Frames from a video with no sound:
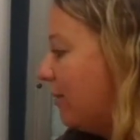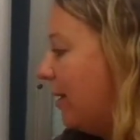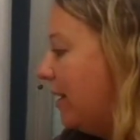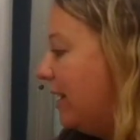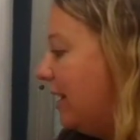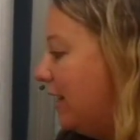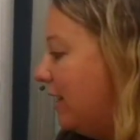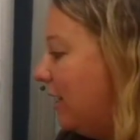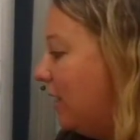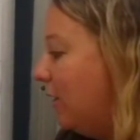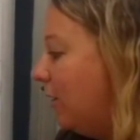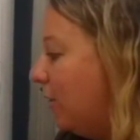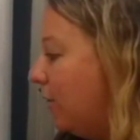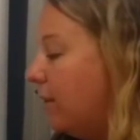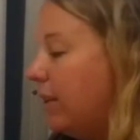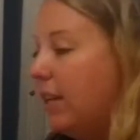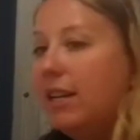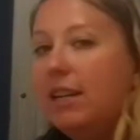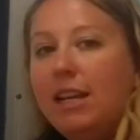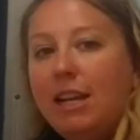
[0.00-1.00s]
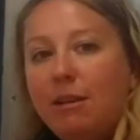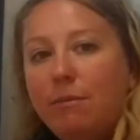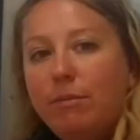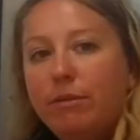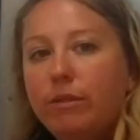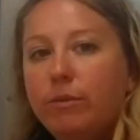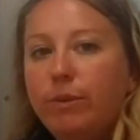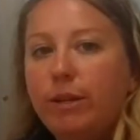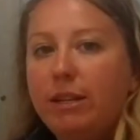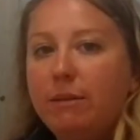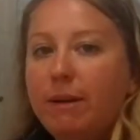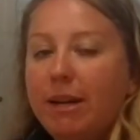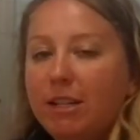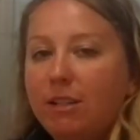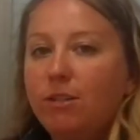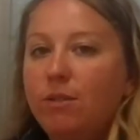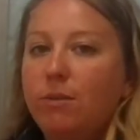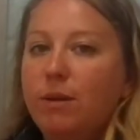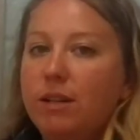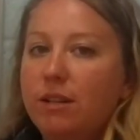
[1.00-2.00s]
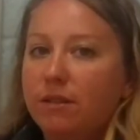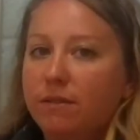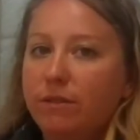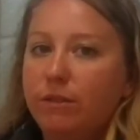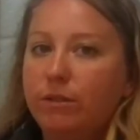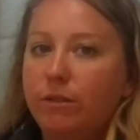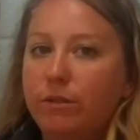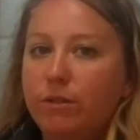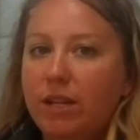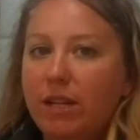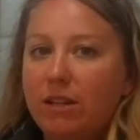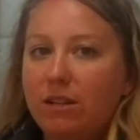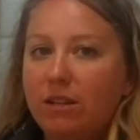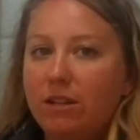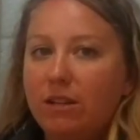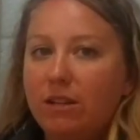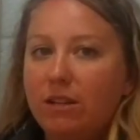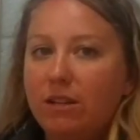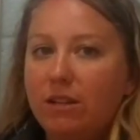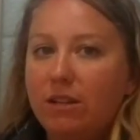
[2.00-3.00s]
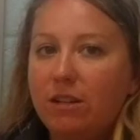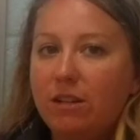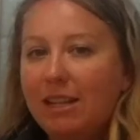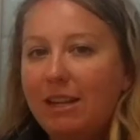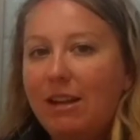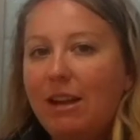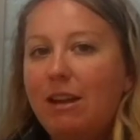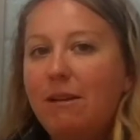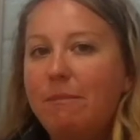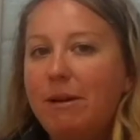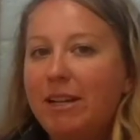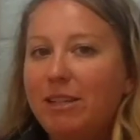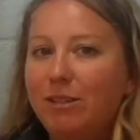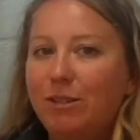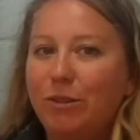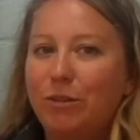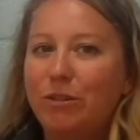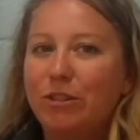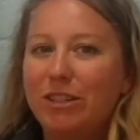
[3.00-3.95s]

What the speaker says: So I need the union in between my two interval notation solution set.